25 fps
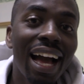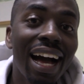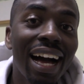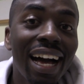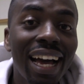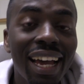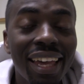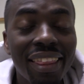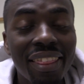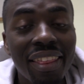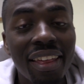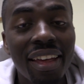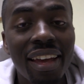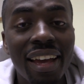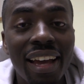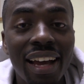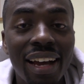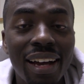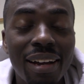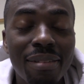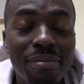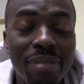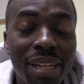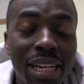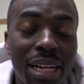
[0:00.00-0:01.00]
Hi
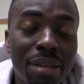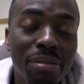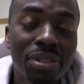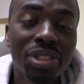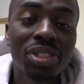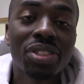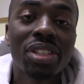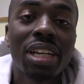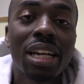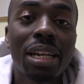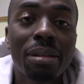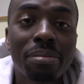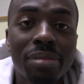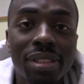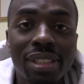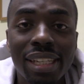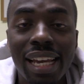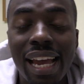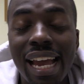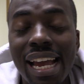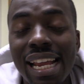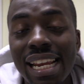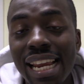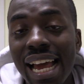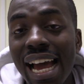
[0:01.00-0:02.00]
there, my name is James
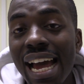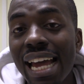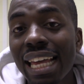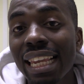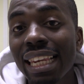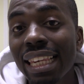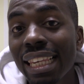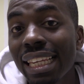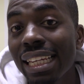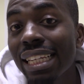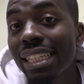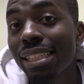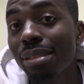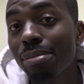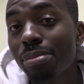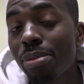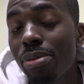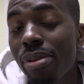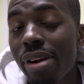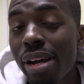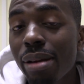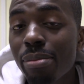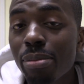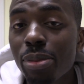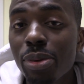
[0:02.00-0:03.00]
and I lead a
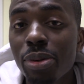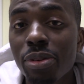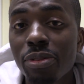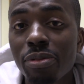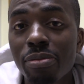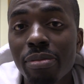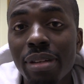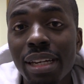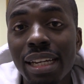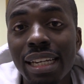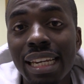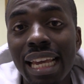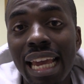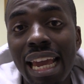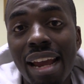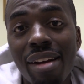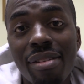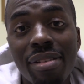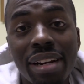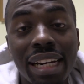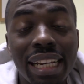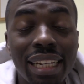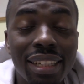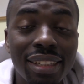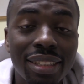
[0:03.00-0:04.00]
prayer movement
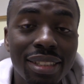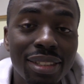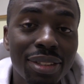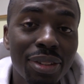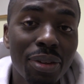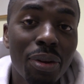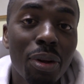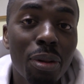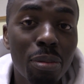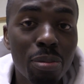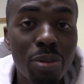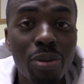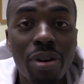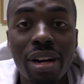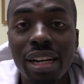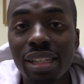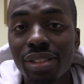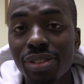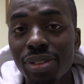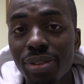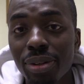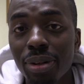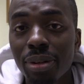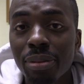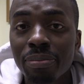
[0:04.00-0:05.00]
here in England called Prayer
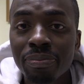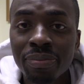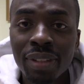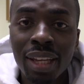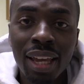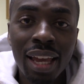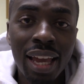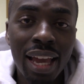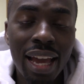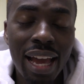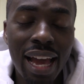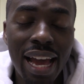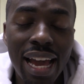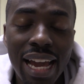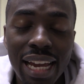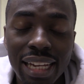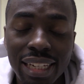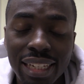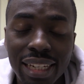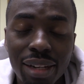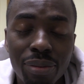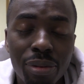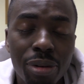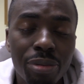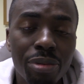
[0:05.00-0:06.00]
Storm.
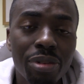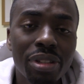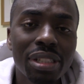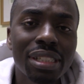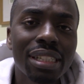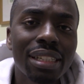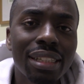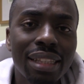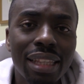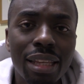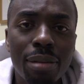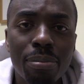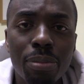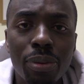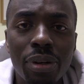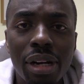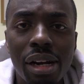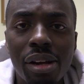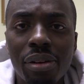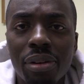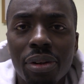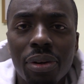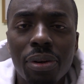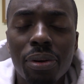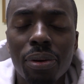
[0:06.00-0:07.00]
And we recently put
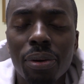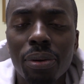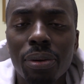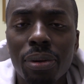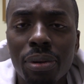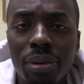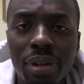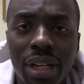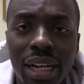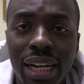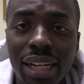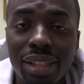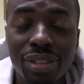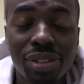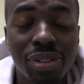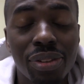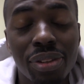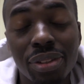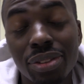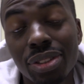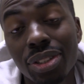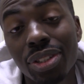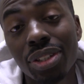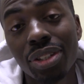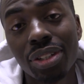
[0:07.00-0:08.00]
out a call to
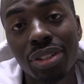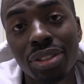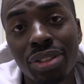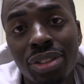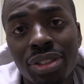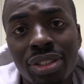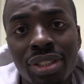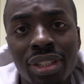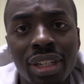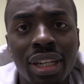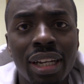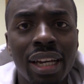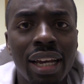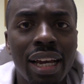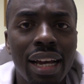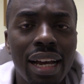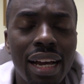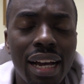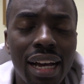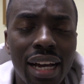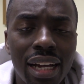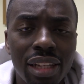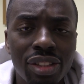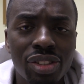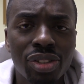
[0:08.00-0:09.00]
the church
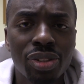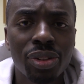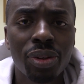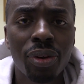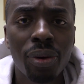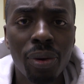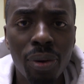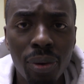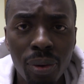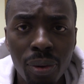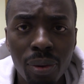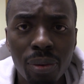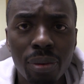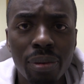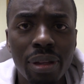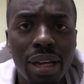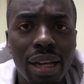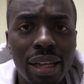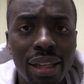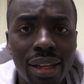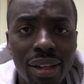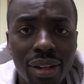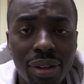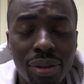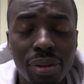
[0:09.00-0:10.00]
to call
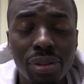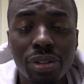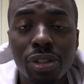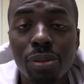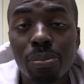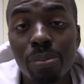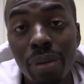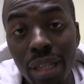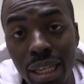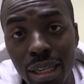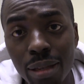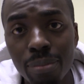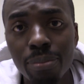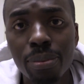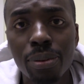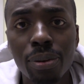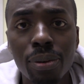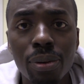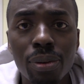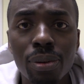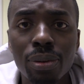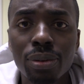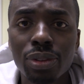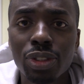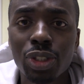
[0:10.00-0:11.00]
God's
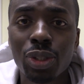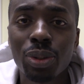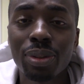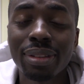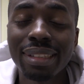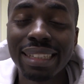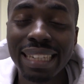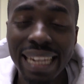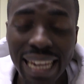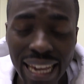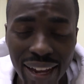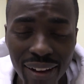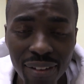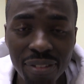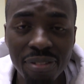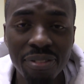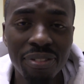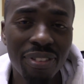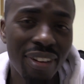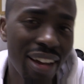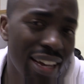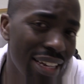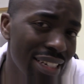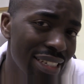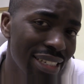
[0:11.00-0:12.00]
people to a day of
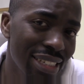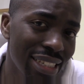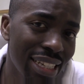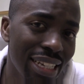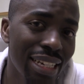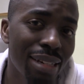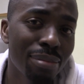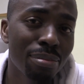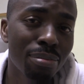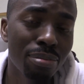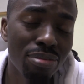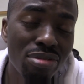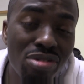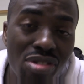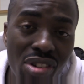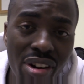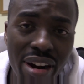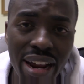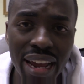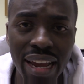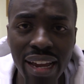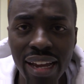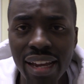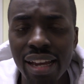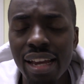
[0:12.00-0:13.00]
fasting and
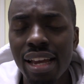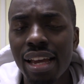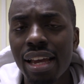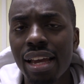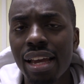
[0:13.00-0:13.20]
prayer.